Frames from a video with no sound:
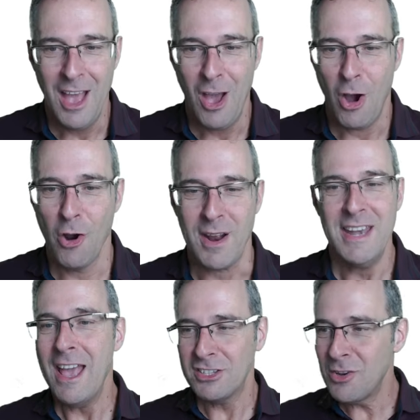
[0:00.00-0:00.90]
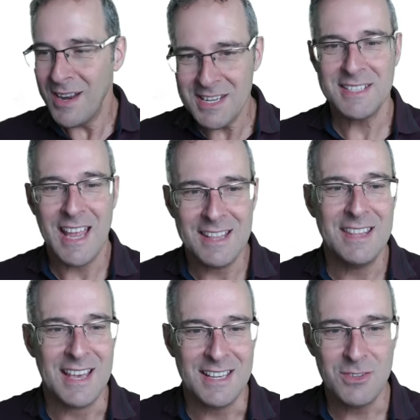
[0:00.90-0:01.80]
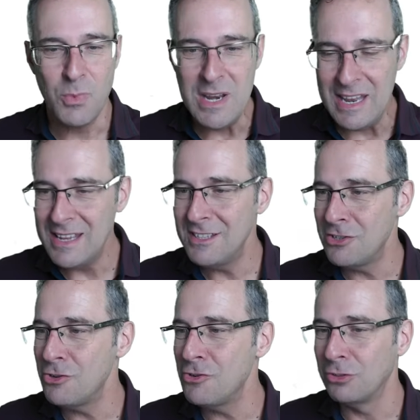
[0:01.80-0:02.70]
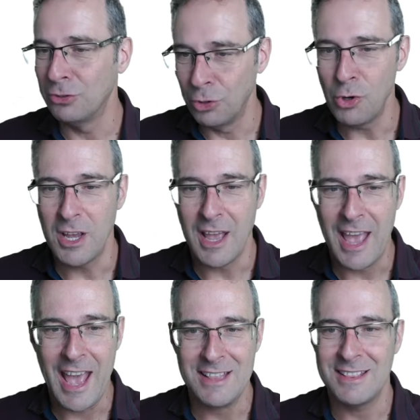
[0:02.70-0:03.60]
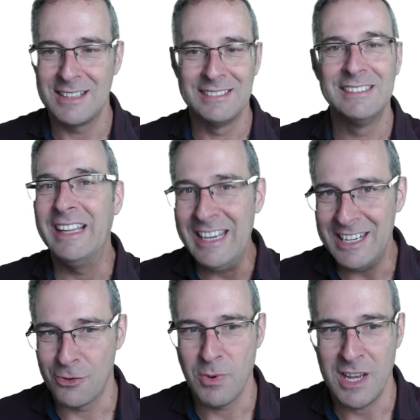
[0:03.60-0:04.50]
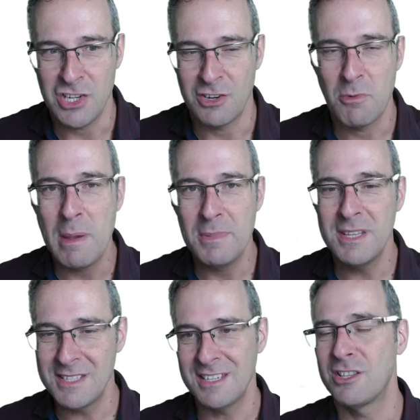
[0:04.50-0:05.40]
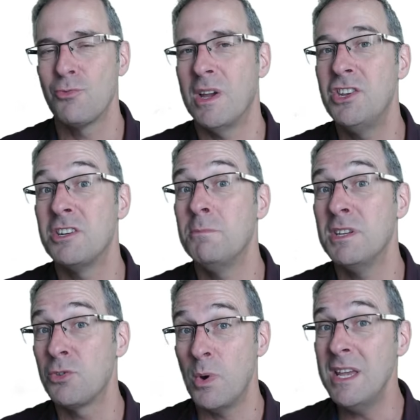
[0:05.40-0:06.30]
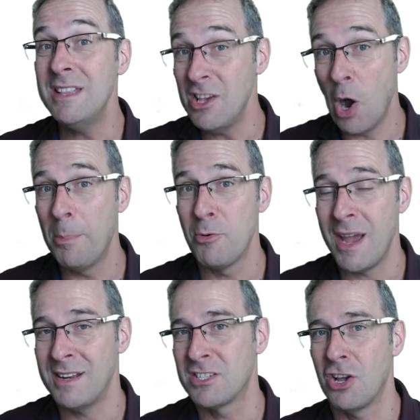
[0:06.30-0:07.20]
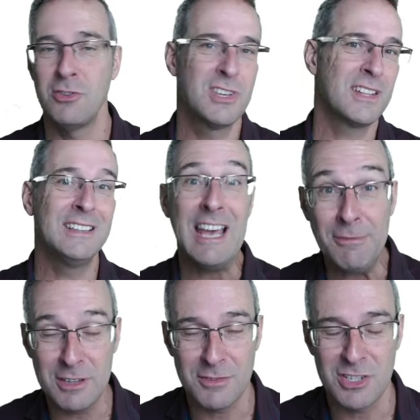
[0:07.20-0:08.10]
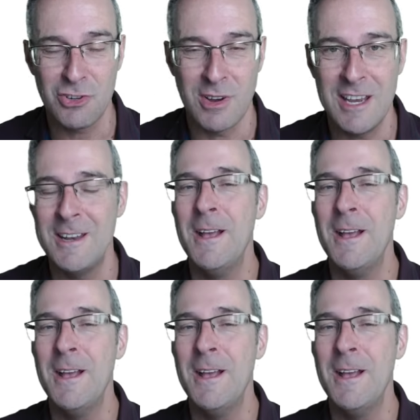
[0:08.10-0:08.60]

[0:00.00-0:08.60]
All right, now to understand this, we need to look at the leader region. Remember, this is the region between the operator. So to the left of the screen